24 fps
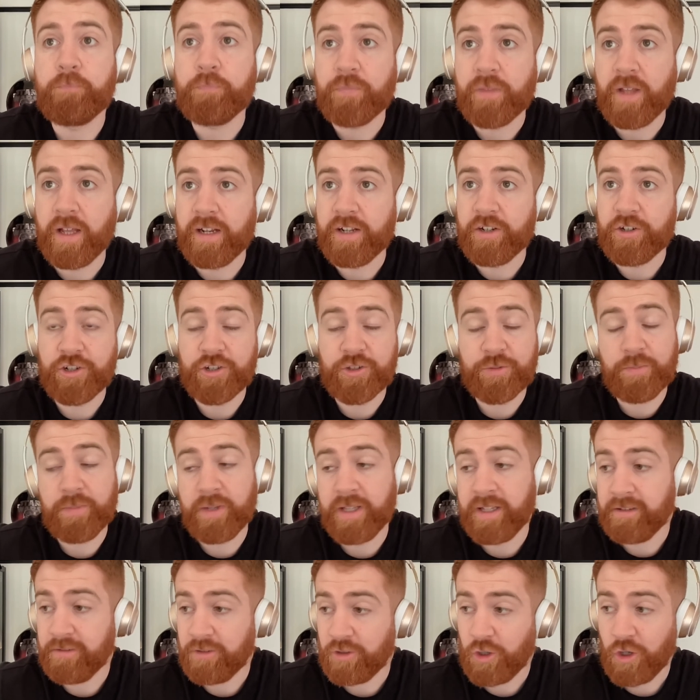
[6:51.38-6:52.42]
And it's just
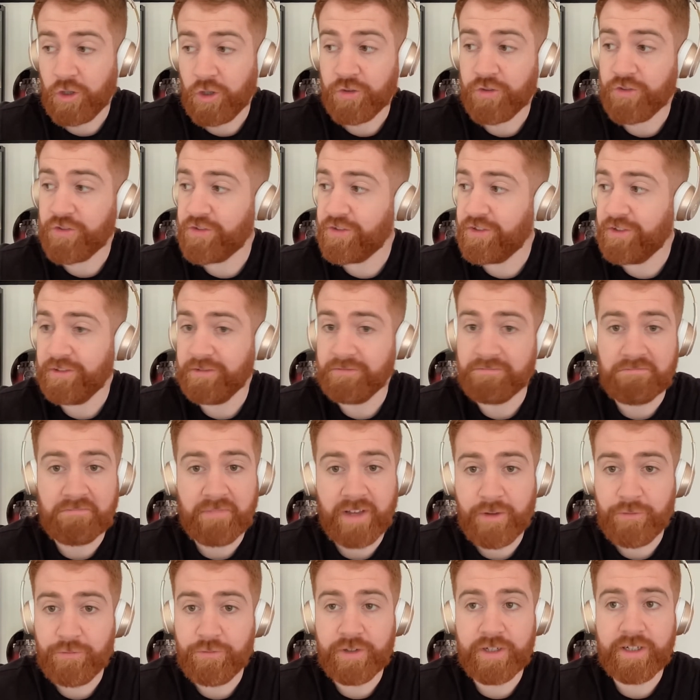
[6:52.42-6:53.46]
been constant
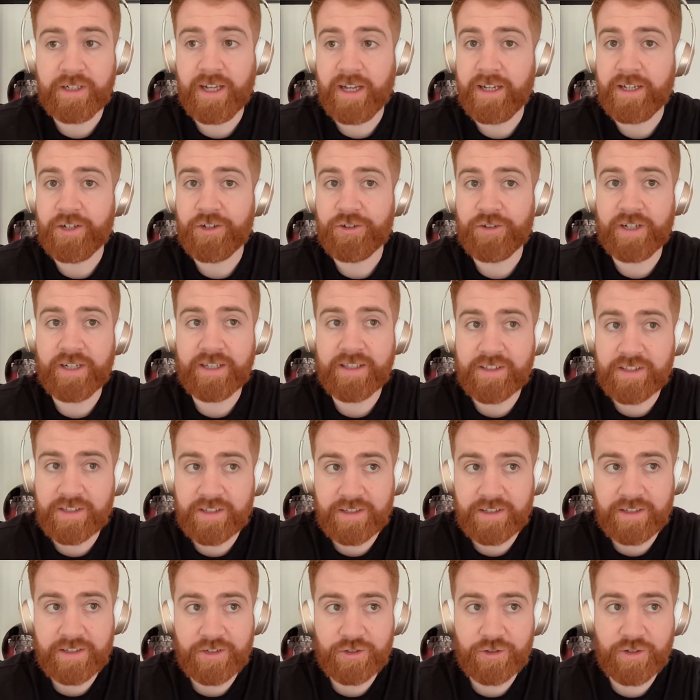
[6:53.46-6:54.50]
every day trying
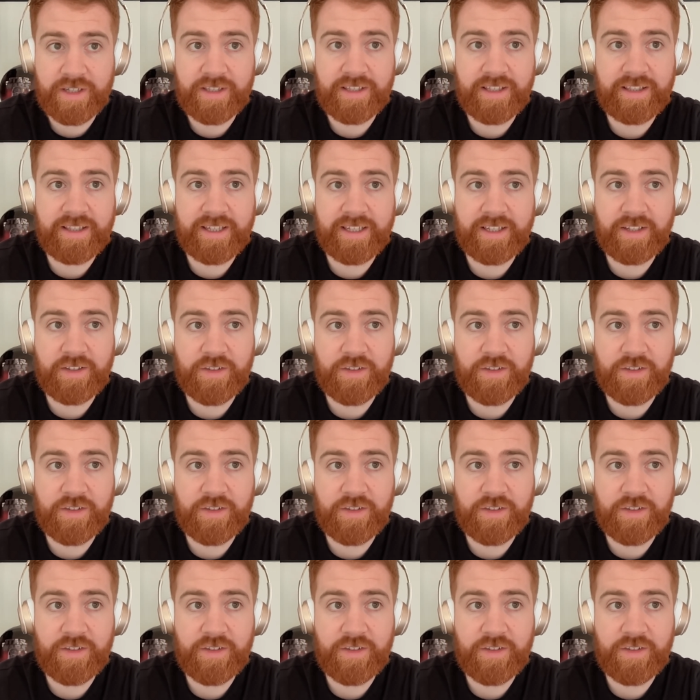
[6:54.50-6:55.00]
to think